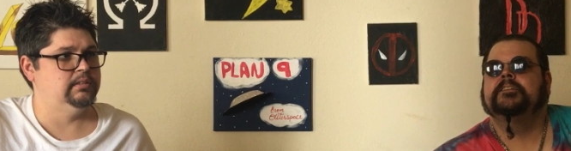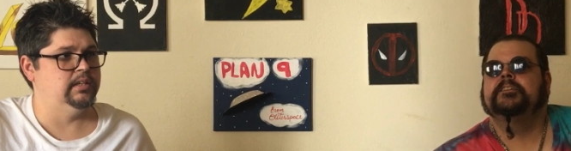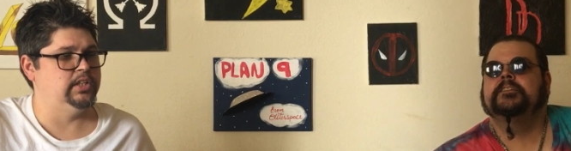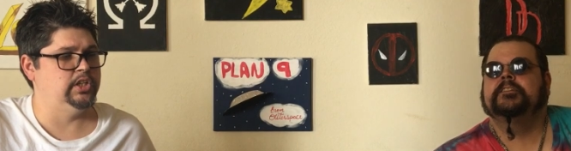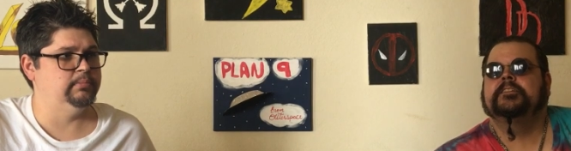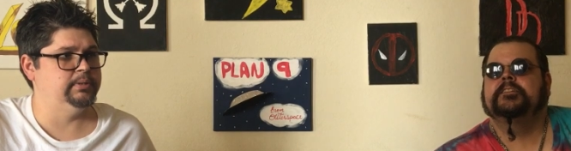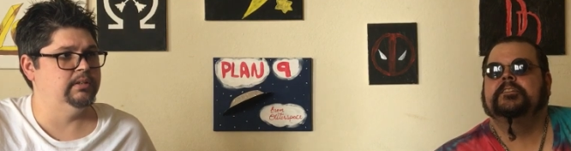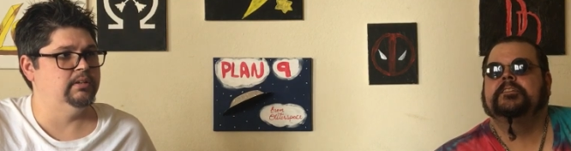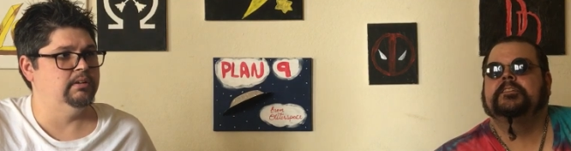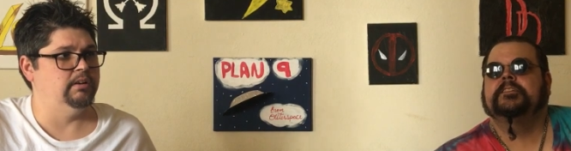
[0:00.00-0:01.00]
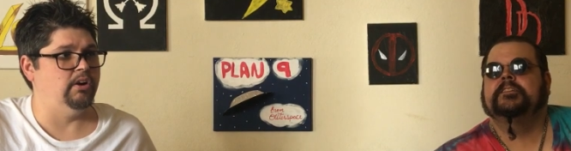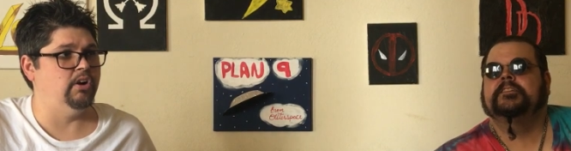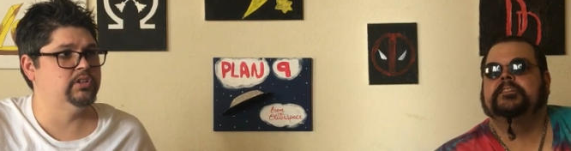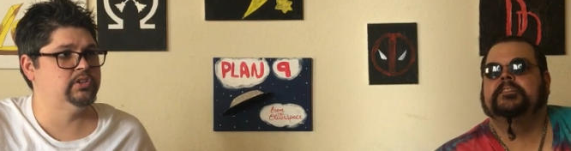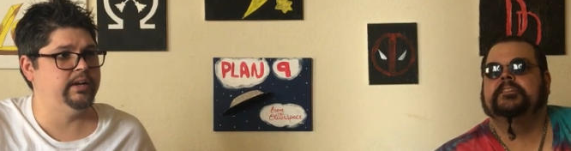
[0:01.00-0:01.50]
Speaker 1: and the human,
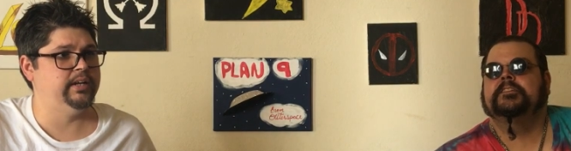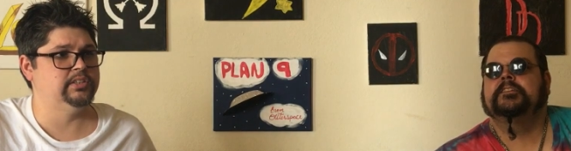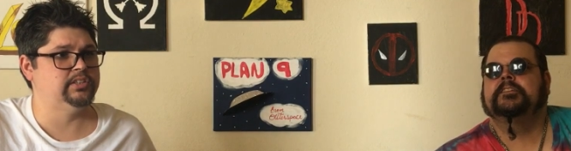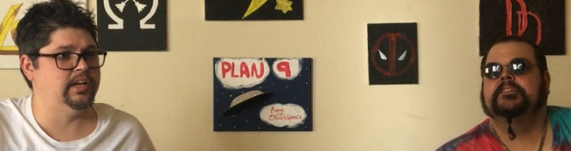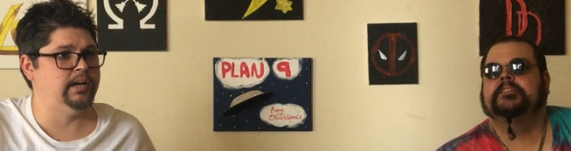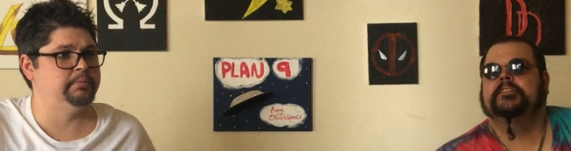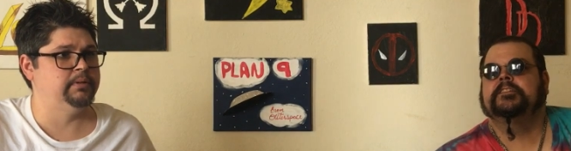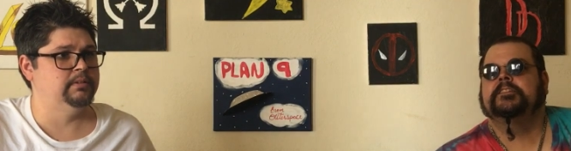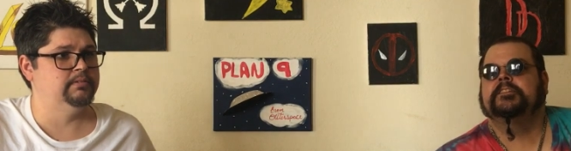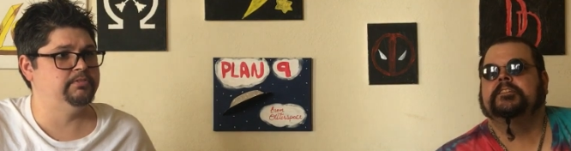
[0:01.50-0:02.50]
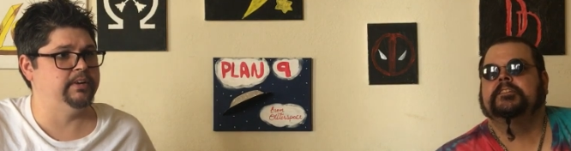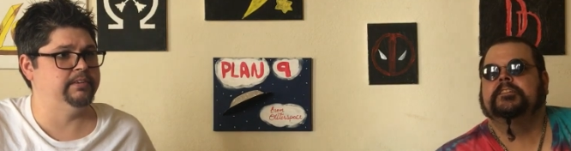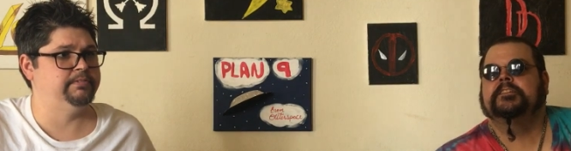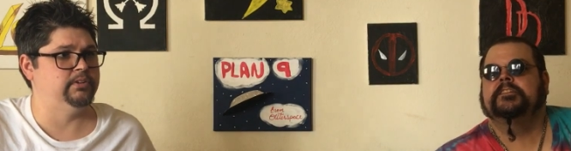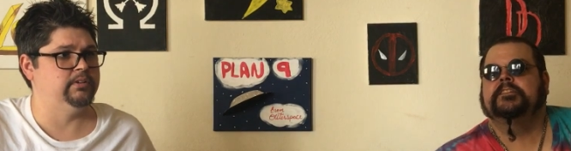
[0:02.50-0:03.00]
all trying to stop
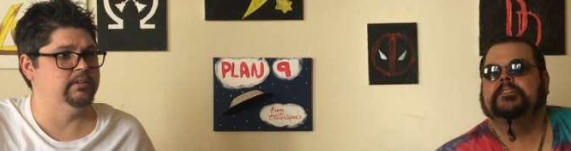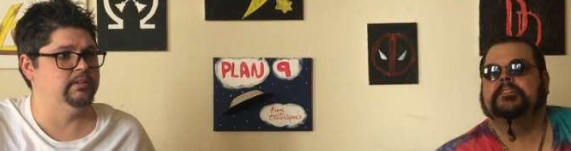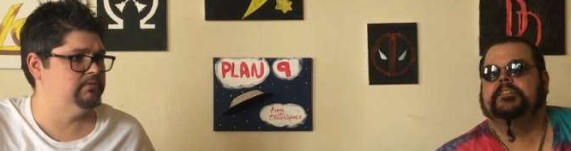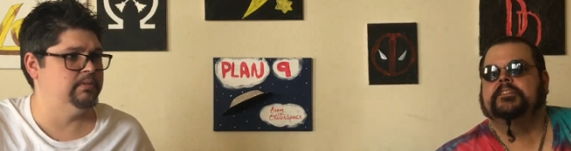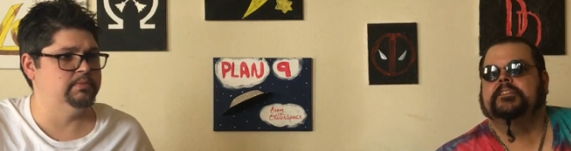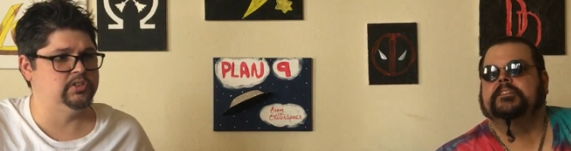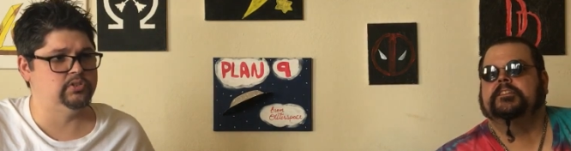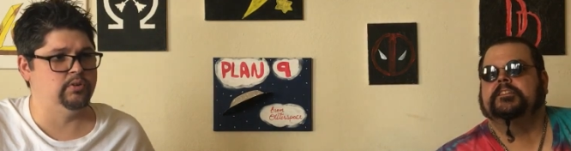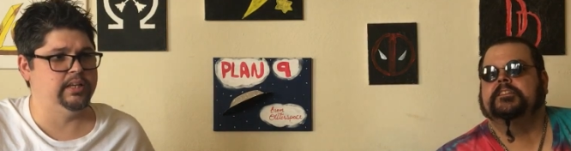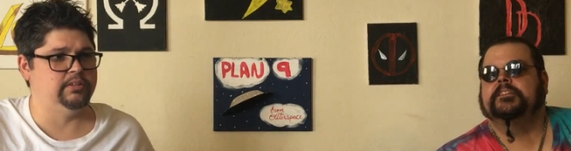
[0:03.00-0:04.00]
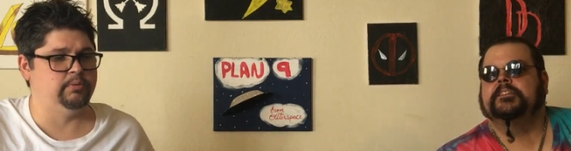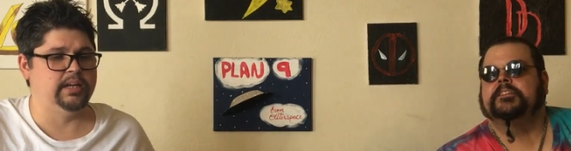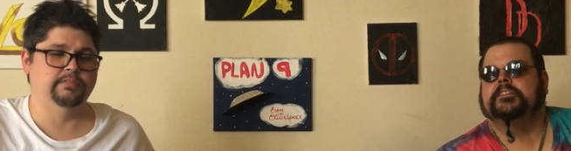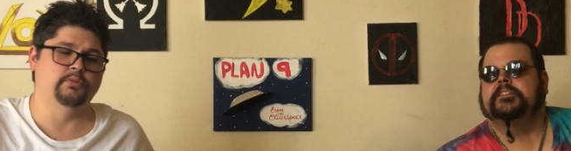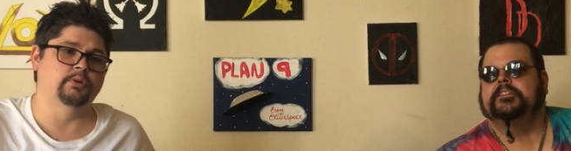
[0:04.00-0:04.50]
Frankfurter from destroying the
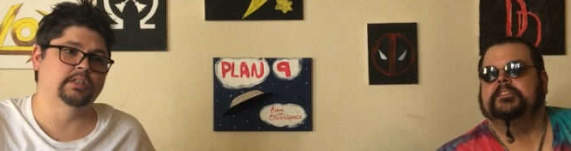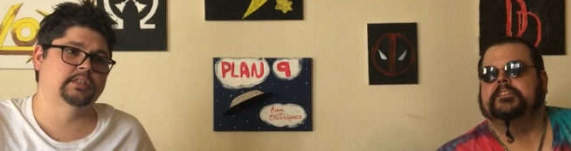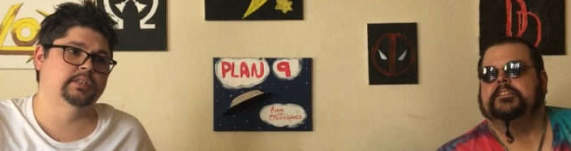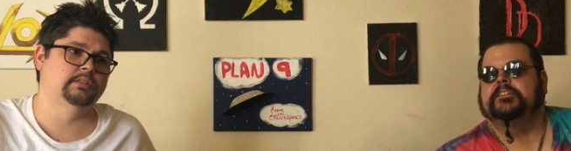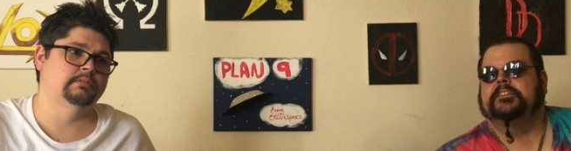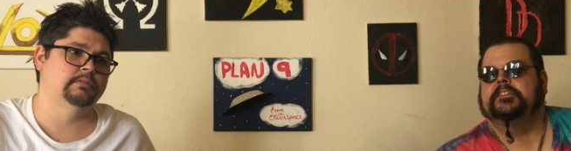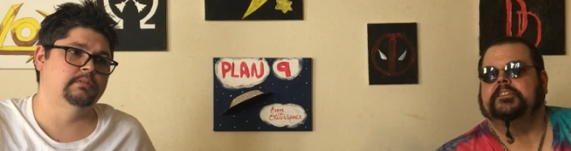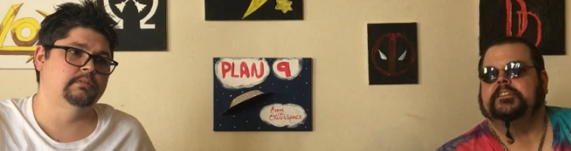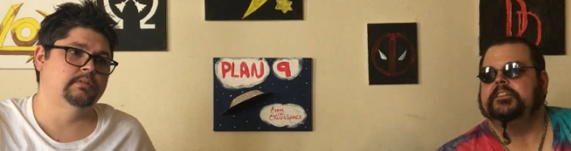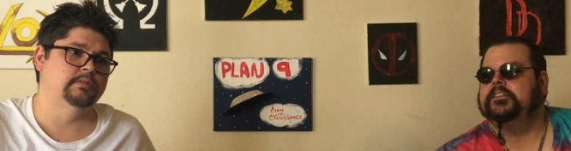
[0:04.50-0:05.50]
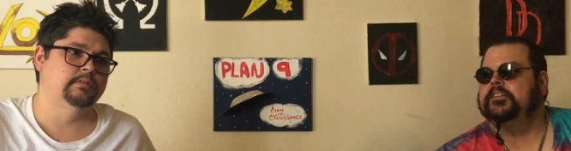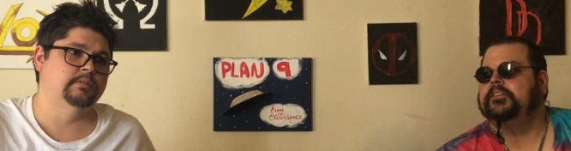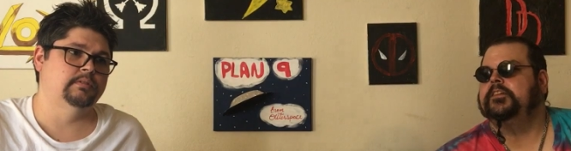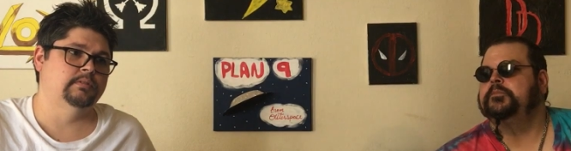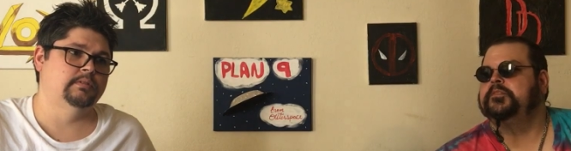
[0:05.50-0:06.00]
rainforest.
Speaker 2: You
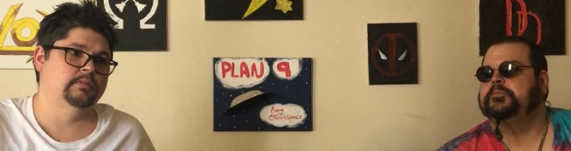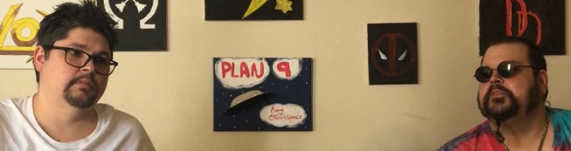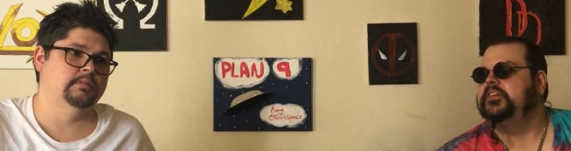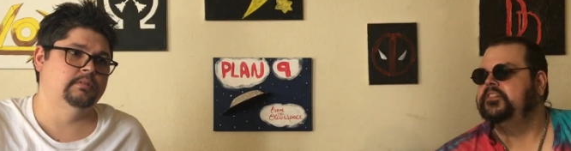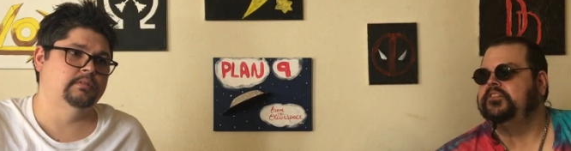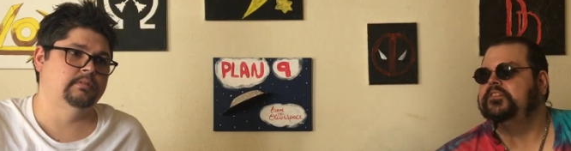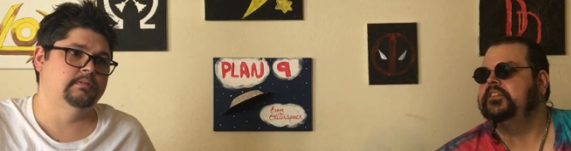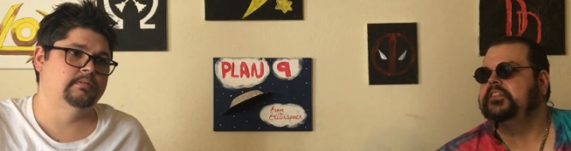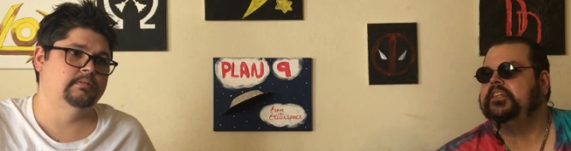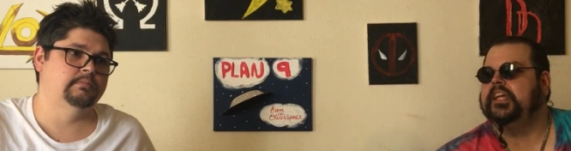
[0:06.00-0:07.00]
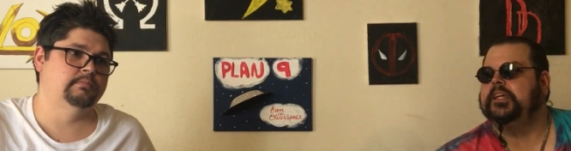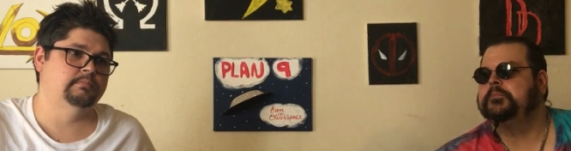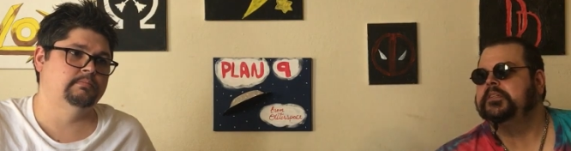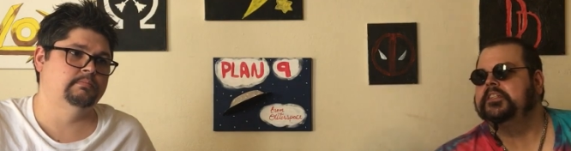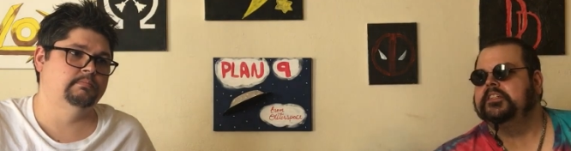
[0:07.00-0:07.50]
know, I'm surprised you didn't
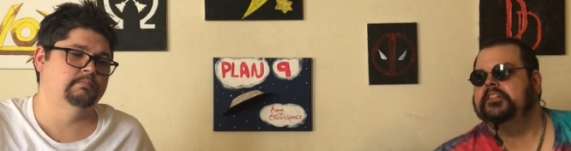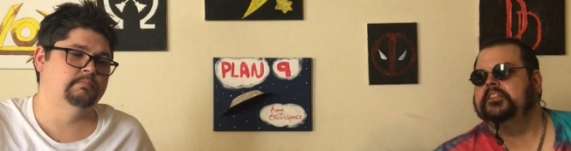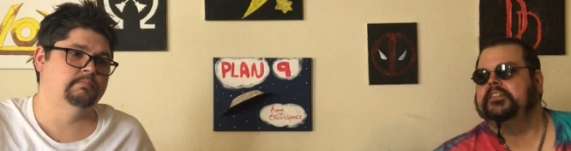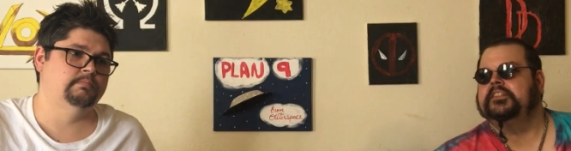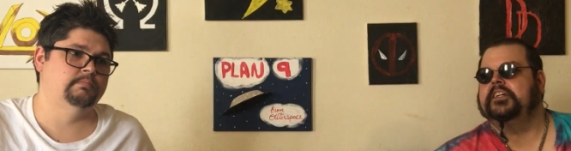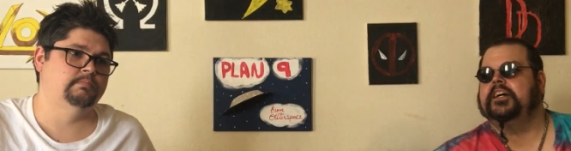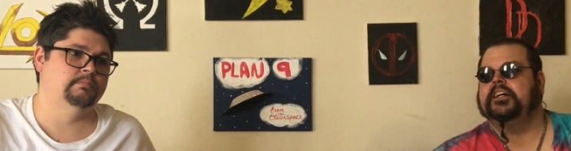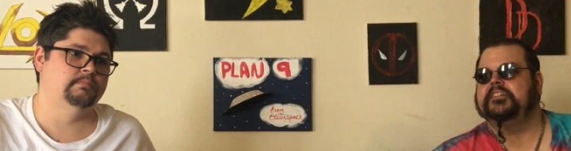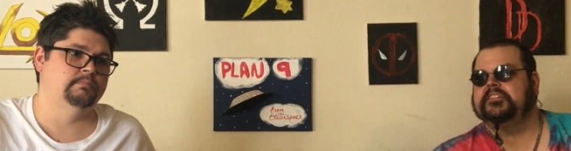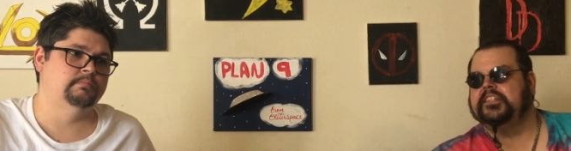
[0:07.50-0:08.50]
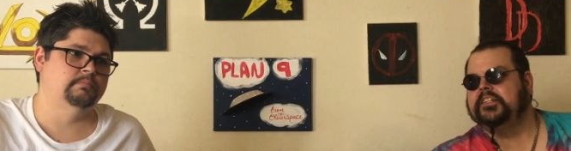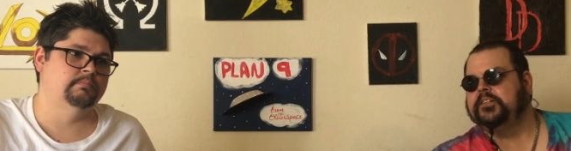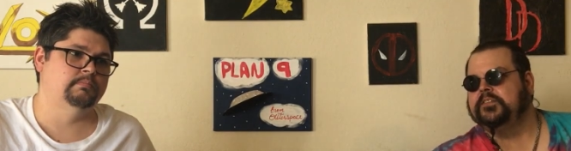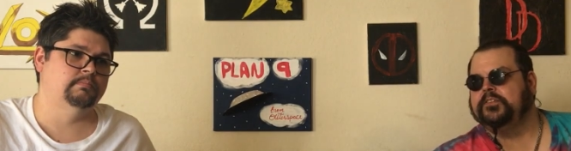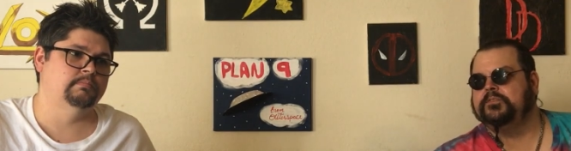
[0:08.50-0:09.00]
name the hottest
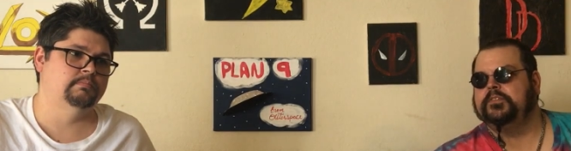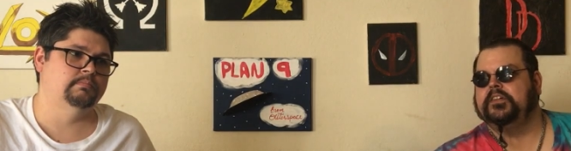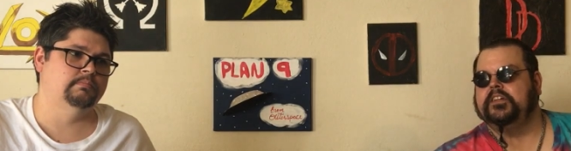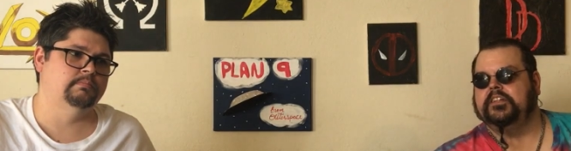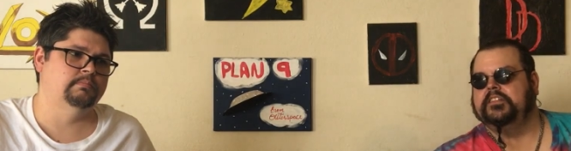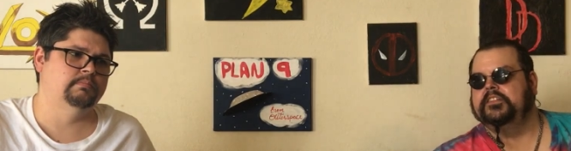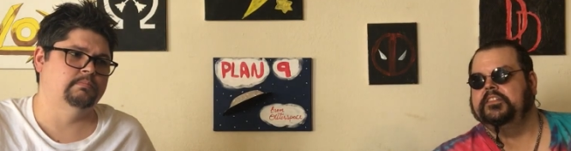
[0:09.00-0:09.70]
character of all.